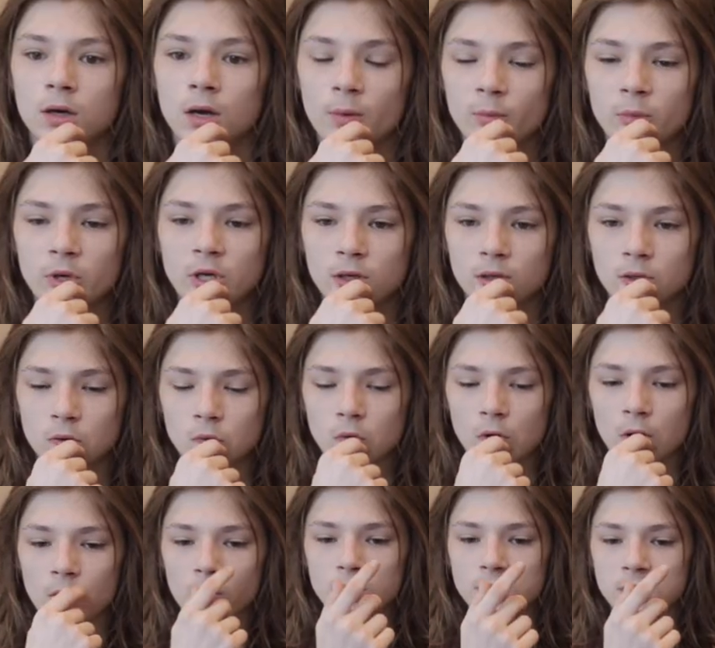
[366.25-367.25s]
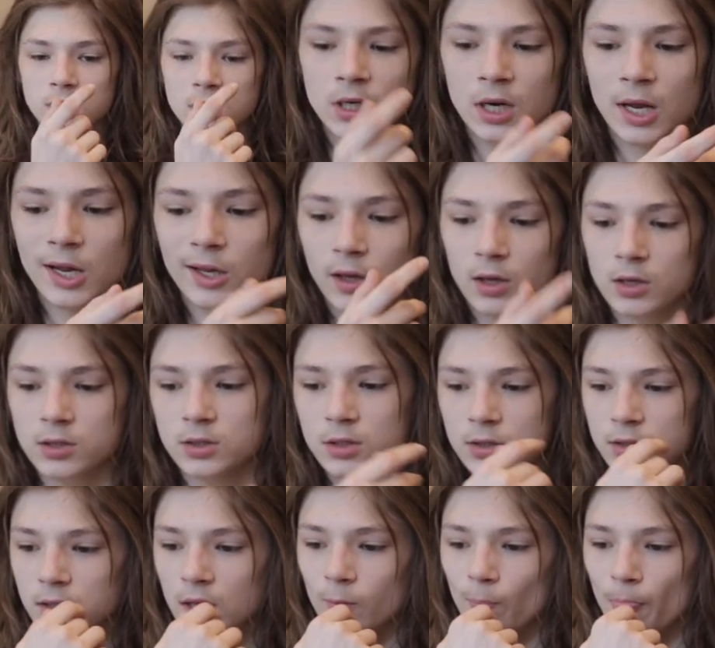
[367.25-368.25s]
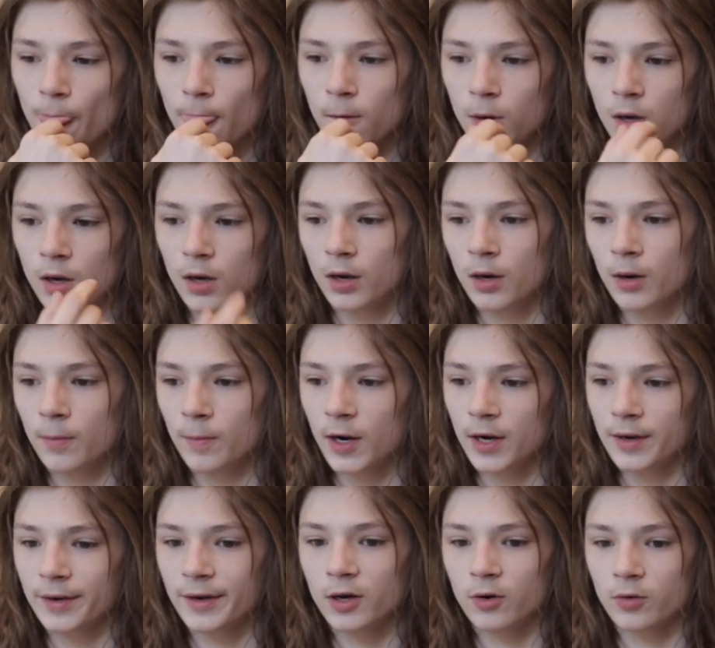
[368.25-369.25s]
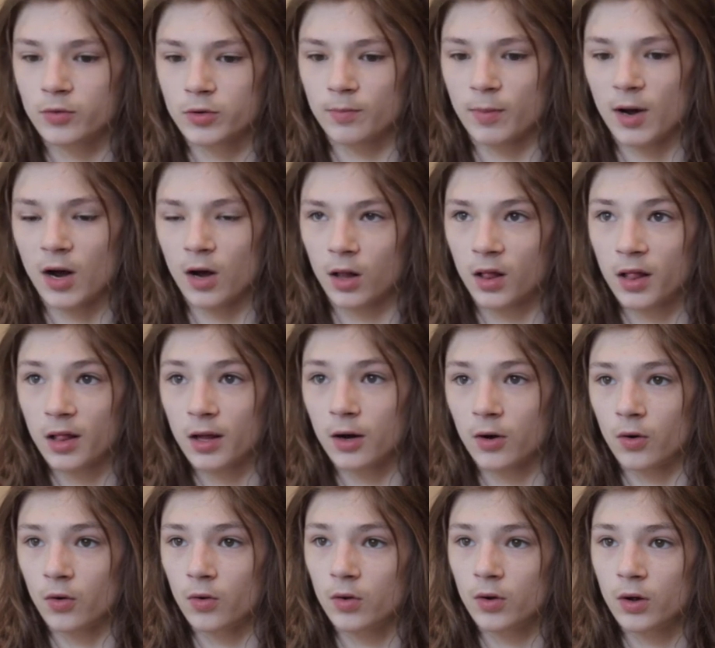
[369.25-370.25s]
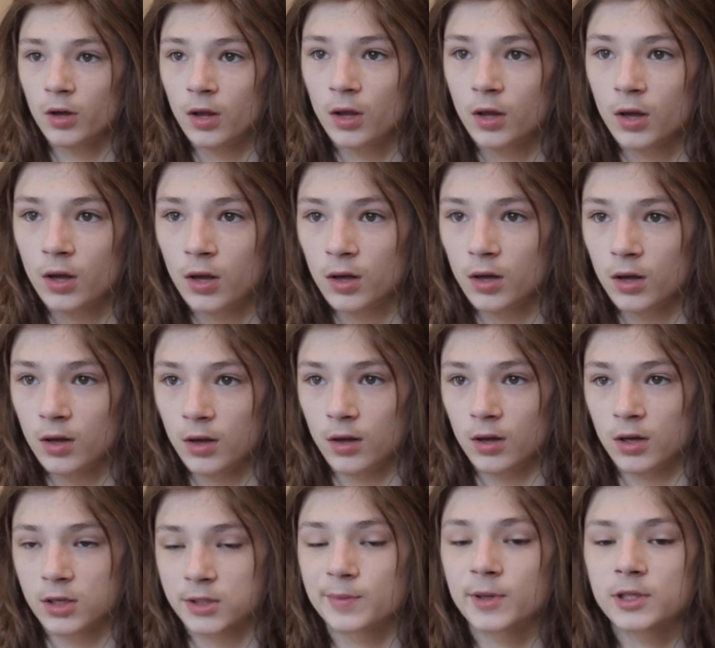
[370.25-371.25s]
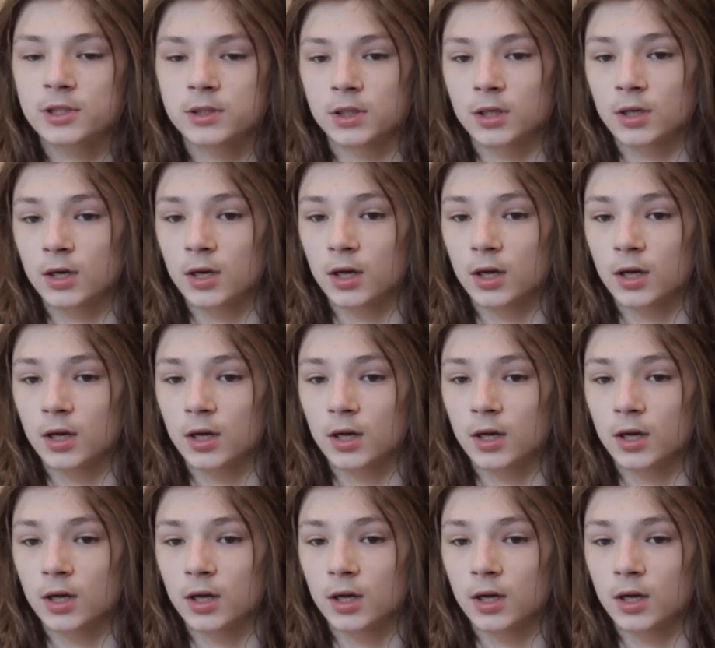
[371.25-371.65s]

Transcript: I mean, you always see that because it's like everybody now is about clout, and especially in